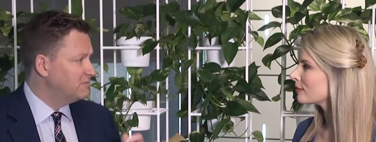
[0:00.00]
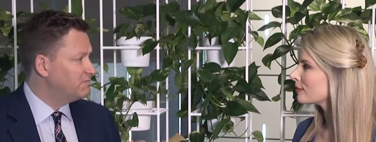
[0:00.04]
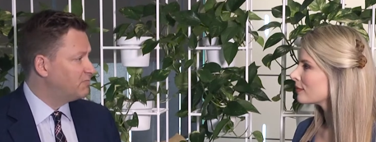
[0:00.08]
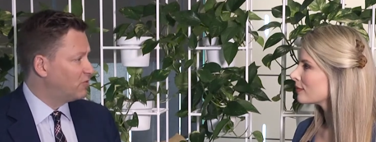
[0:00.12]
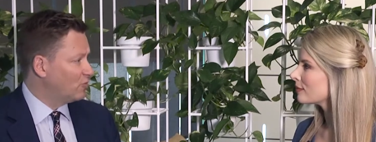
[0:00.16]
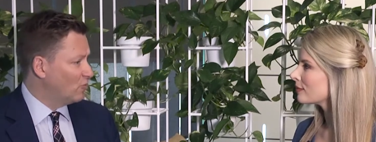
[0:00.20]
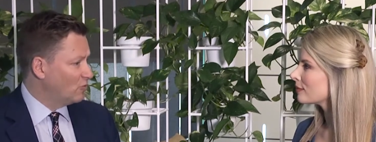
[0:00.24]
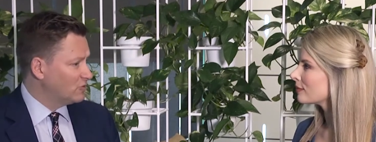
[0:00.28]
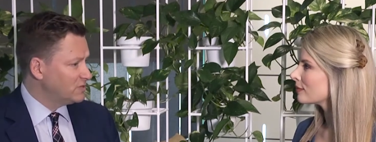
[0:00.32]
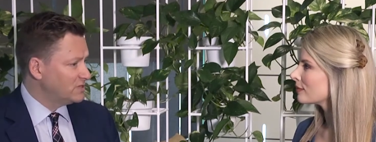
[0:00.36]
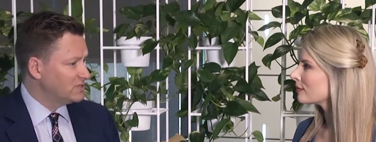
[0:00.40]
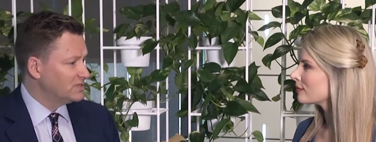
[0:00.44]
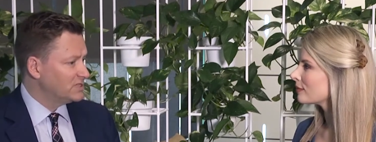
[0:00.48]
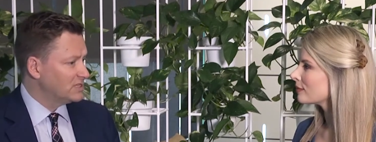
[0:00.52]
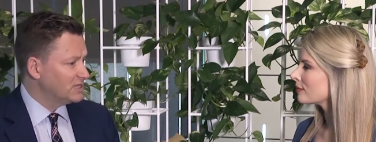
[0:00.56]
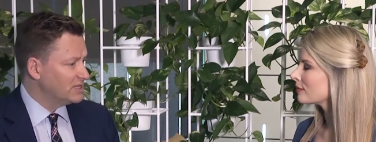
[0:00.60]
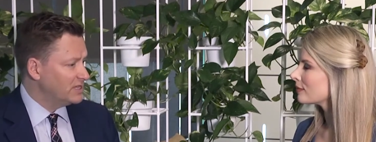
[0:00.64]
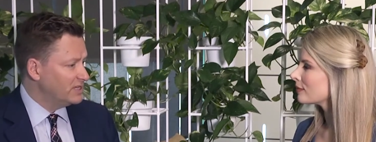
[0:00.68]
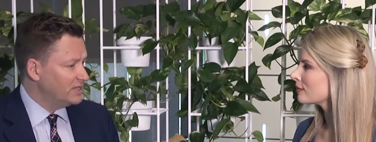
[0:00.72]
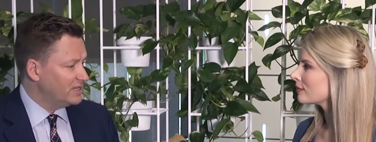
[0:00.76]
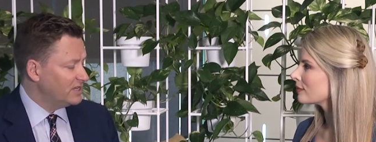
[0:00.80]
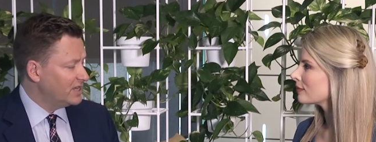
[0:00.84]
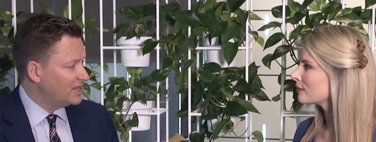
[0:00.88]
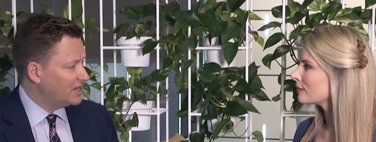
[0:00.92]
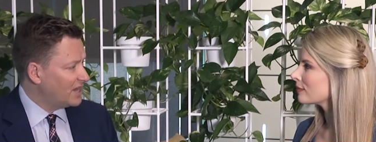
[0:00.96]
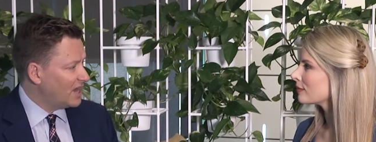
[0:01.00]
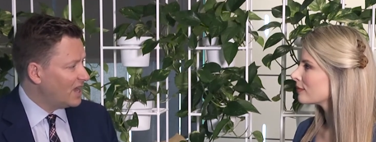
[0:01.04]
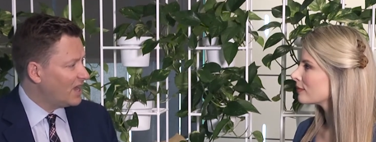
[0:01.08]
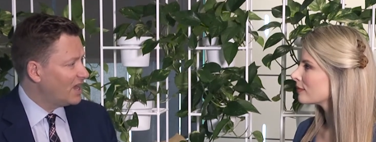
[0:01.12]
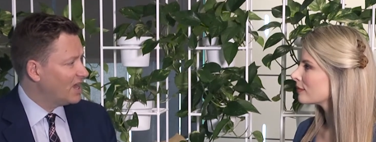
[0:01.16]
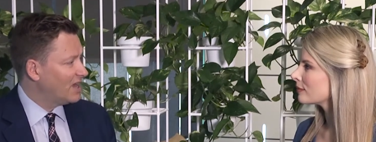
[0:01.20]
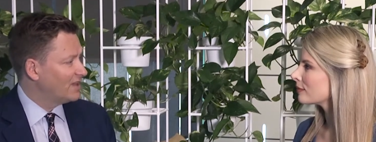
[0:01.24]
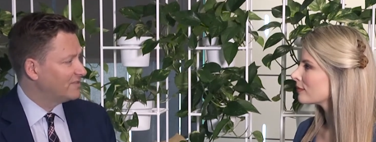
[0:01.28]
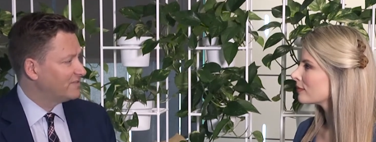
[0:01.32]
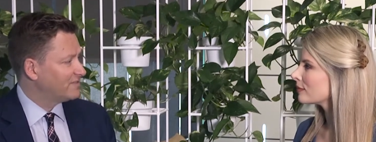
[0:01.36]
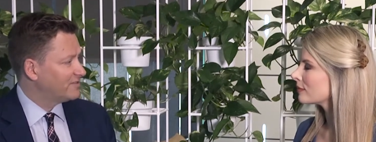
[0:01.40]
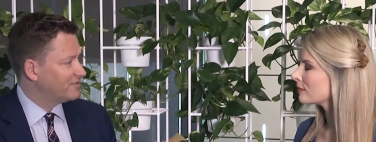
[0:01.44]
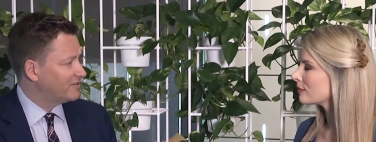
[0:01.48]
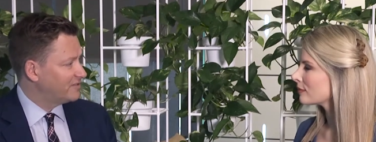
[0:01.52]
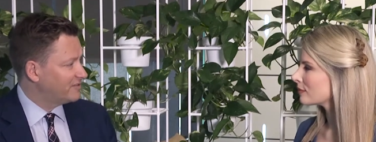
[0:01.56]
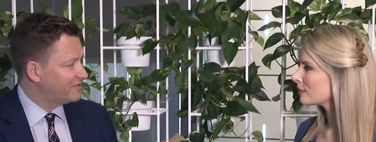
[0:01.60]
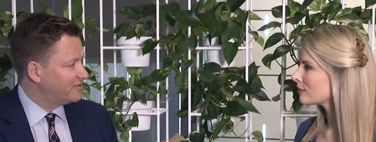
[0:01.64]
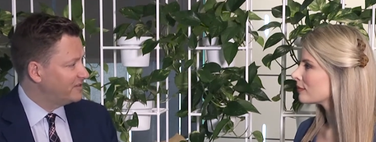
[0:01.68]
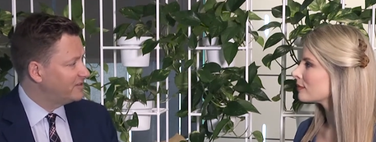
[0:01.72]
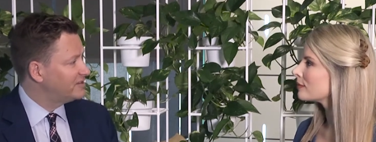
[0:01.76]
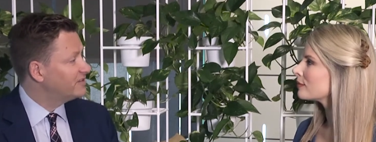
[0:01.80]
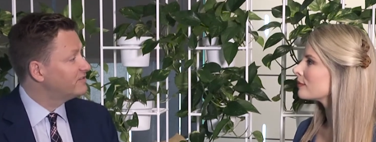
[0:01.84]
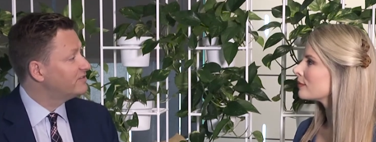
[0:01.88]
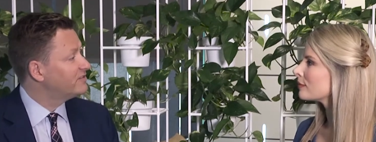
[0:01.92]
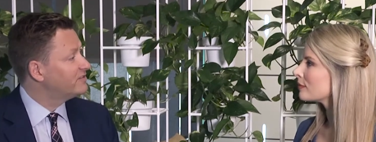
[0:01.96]
Speaker 1: importantly, enhance the
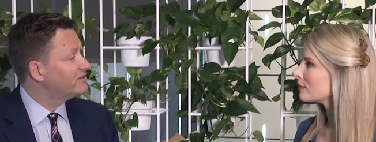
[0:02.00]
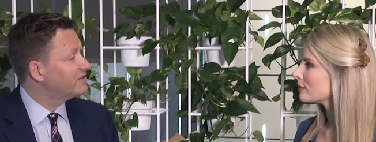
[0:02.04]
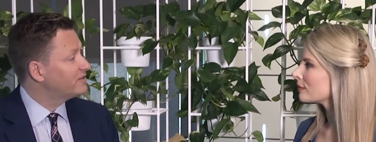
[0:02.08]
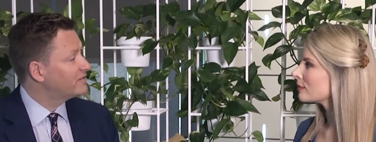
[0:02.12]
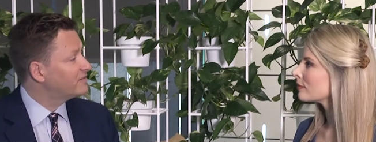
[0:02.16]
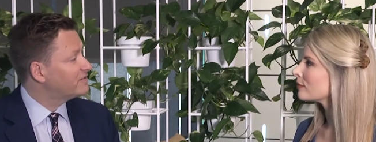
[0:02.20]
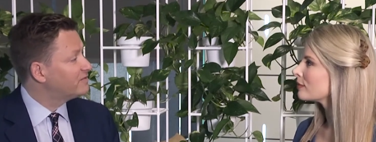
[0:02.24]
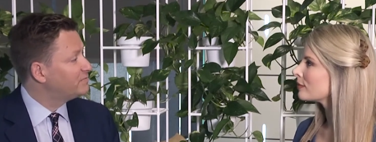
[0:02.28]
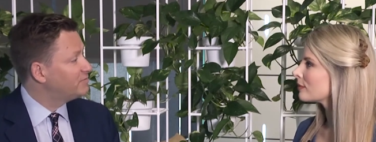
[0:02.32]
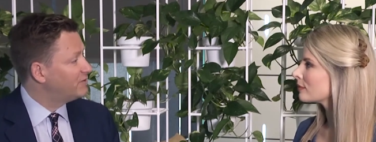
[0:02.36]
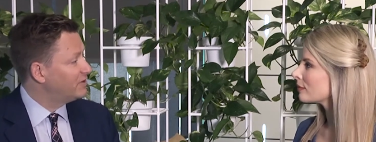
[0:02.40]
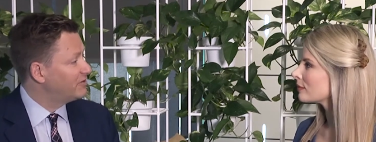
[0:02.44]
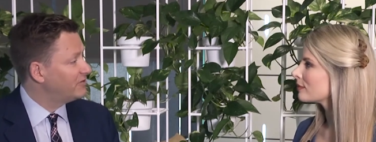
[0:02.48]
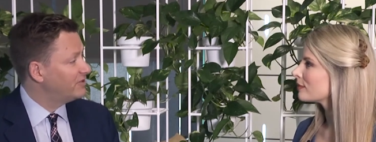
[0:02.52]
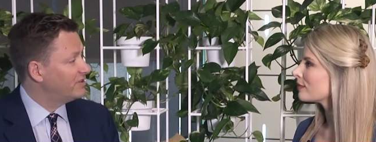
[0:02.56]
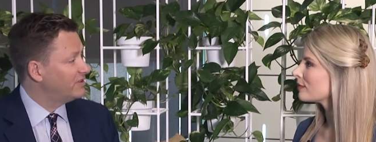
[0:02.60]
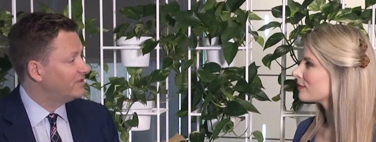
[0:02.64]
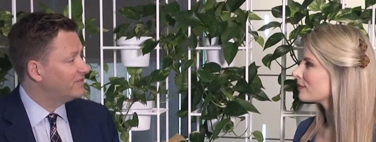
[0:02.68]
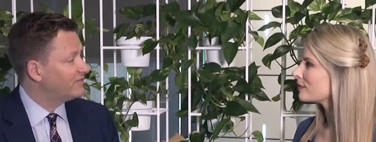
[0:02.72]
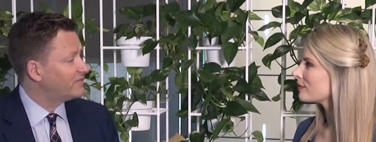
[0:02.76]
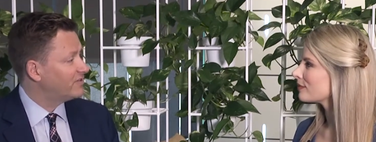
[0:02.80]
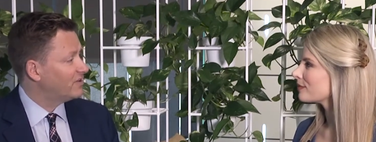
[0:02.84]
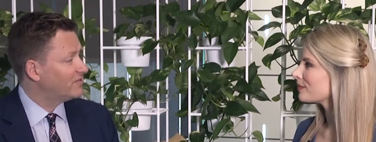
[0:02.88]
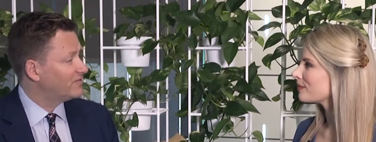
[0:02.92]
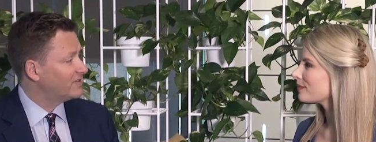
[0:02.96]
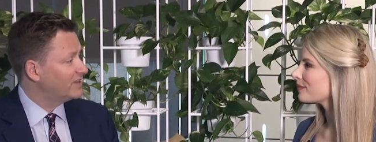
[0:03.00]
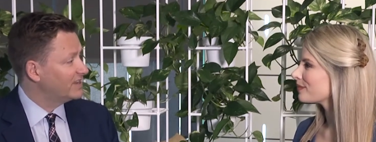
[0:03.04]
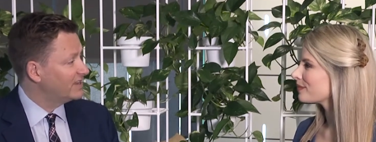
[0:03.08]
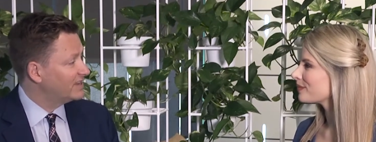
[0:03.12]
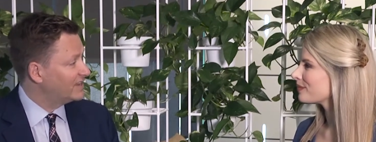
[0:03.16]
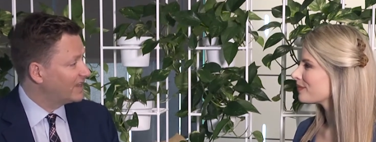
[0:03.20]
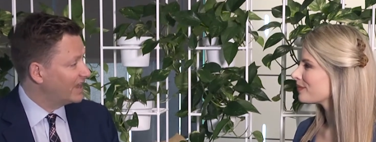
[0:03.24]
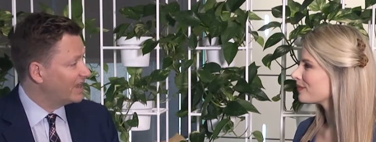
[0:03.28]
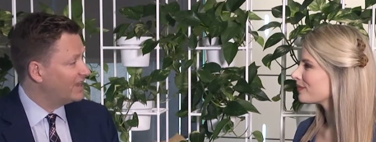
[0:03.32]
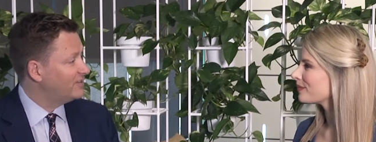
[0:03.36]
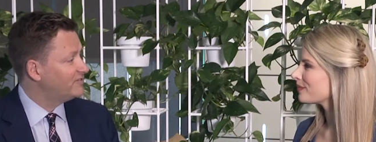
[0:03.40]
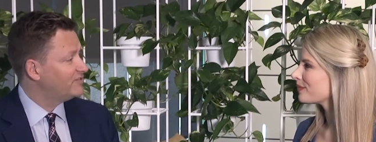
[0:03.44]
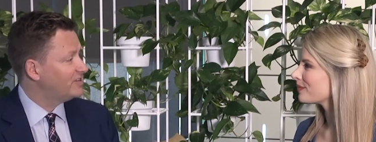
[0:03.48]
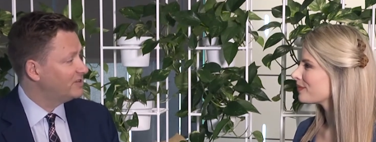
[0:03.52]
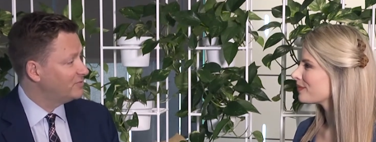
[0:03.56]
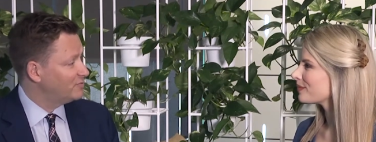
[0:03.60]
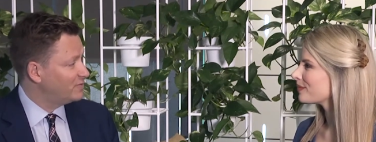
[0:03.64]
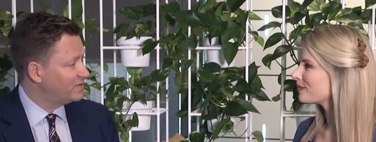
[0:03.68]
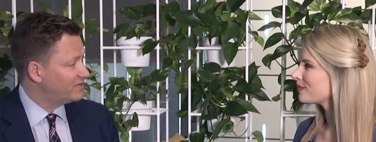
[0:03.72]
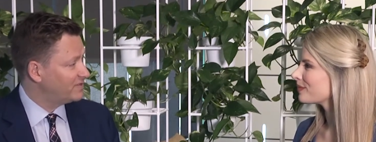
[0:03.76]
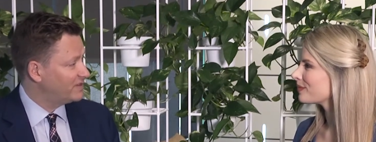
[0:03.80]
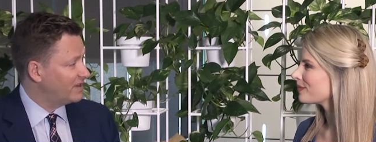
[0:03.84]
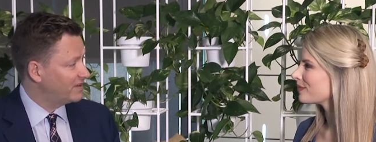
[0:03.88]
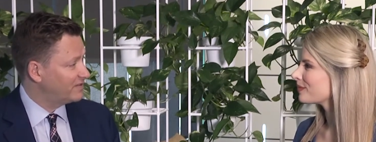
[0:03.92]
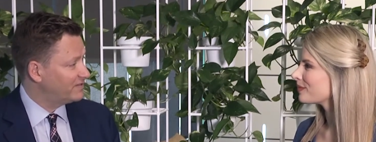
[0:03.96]
citizen experience of
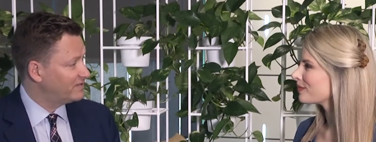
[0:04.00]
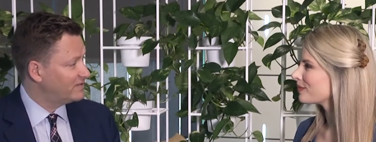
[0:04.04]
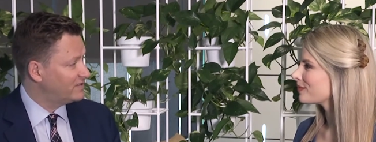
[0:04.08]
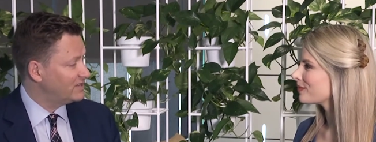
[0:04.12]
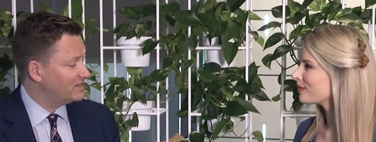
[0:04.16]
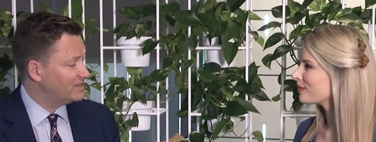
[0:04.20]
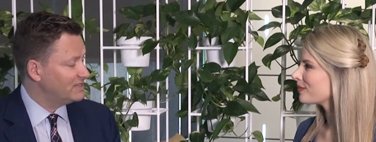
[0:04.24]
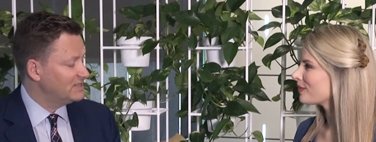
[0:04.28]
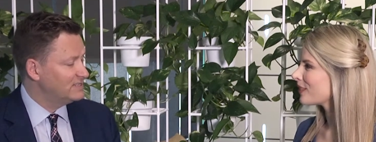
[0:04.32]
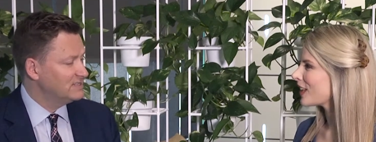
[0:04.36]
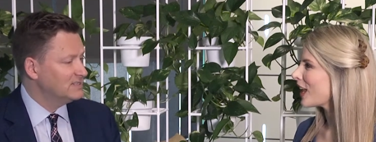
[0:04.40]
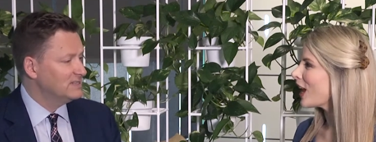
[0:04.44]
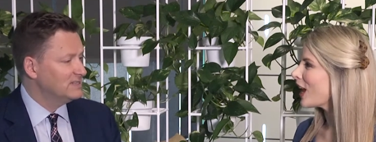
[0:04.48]
engaging with that city.